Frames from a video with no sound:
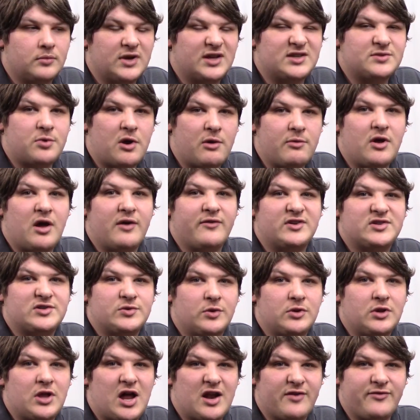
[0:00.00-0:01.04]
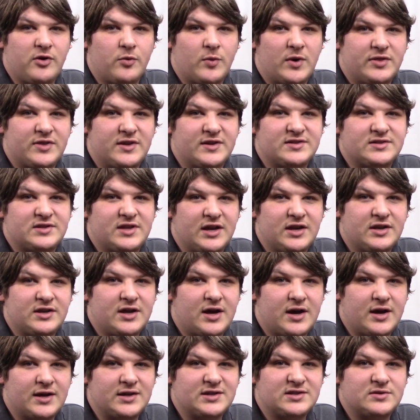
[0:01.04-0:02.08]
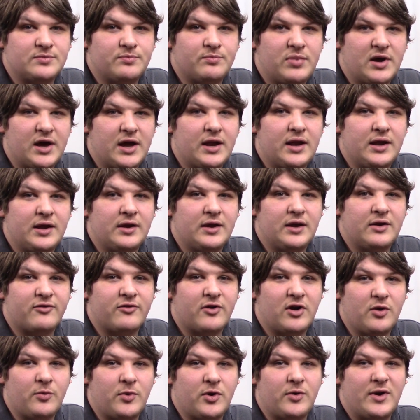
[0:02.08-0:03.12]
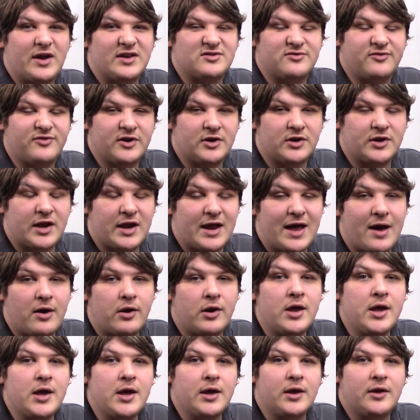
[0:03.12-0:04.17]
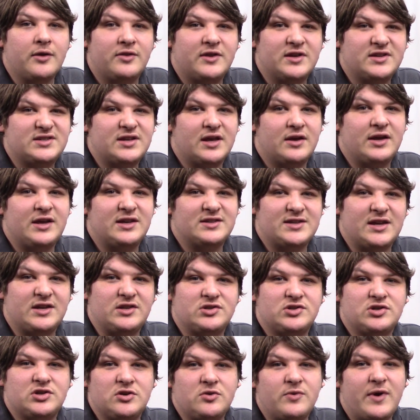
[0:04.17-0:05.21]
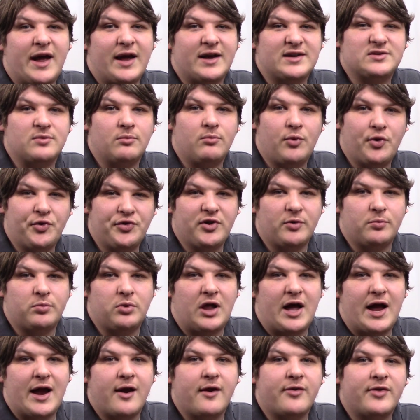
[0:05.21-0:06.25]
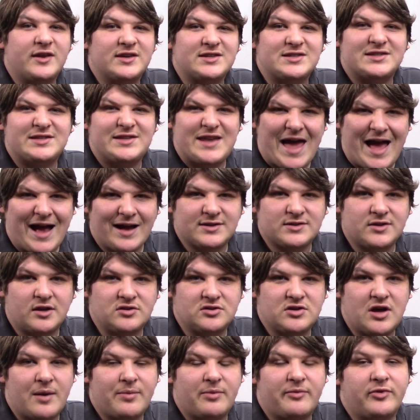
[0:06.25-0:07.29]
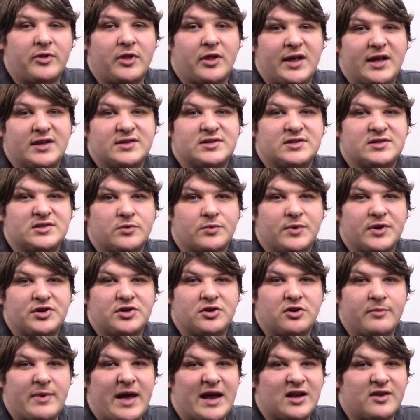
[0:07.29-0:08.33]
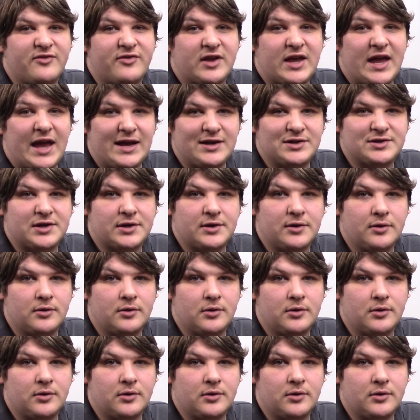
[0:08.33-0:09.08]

It's probably obvious to a lot of you what this thing does, but for anyone who hasn't figured it out, this is a 2x multiplier that stacks on top of the lens's original magnification.